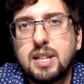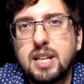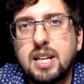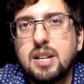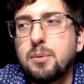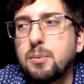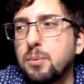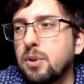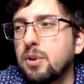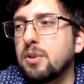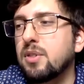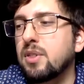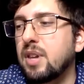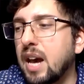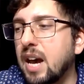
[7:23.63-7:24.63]
It's
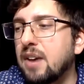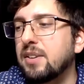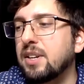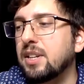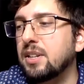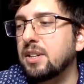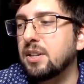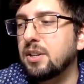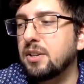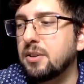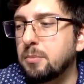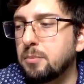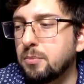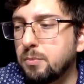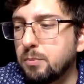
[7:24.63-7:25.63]
worth having the
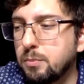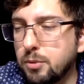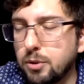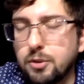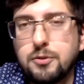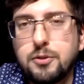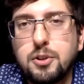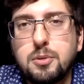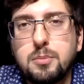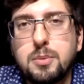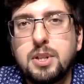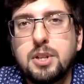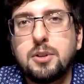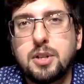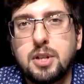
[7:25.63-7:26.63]
perfume
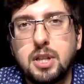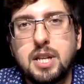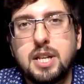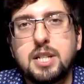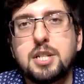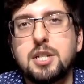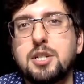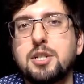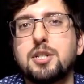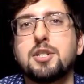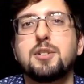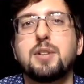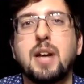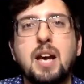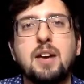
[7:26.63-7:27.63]
in your collection
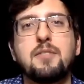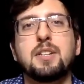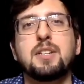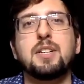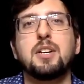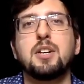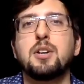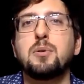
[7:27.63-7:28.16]
just to have it.